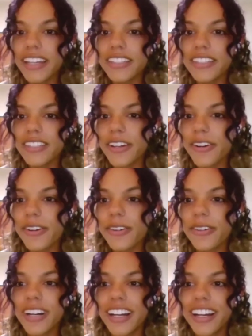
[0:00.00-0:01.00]

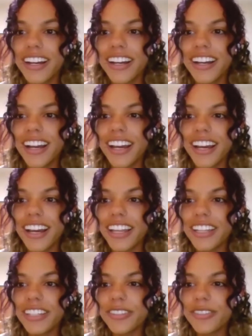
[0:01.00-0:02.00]
so
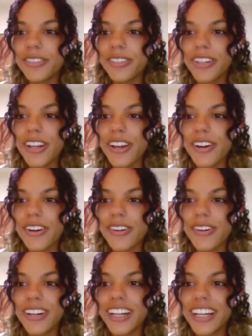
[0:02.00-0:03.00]
I don't
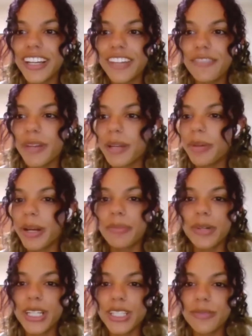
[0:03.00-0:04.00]
know if my
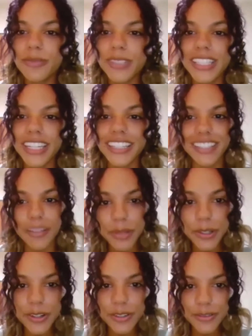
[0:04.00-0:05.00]
preparation was like
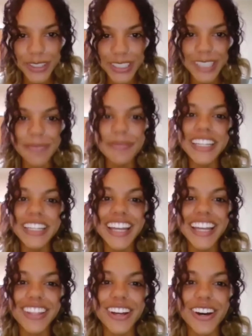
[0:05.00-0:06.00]
typical for something
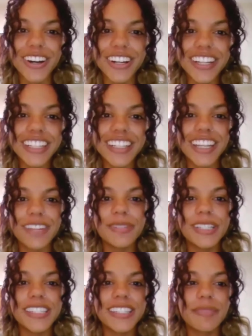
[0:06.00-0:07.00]
that long. It
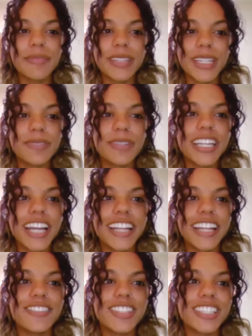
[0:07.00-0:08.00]
was something we kind
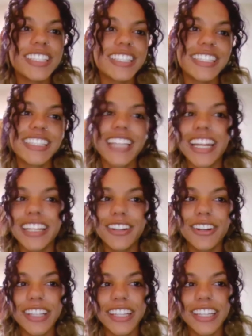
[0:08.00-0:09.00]
of just decided
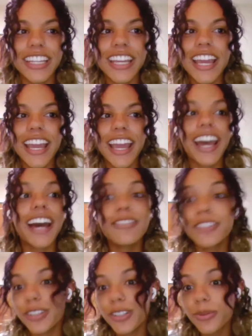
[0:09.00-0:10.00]
on
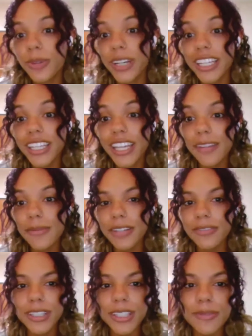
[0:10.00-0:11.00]
after the 20K went
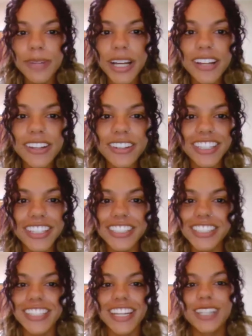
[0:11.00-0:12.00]
really well and
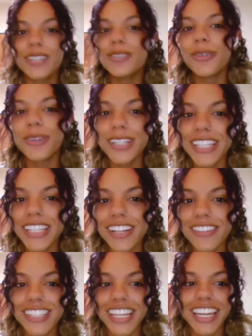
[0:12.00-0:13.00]
just kind of told
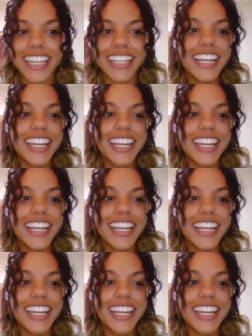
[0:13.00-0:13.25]
ourselves that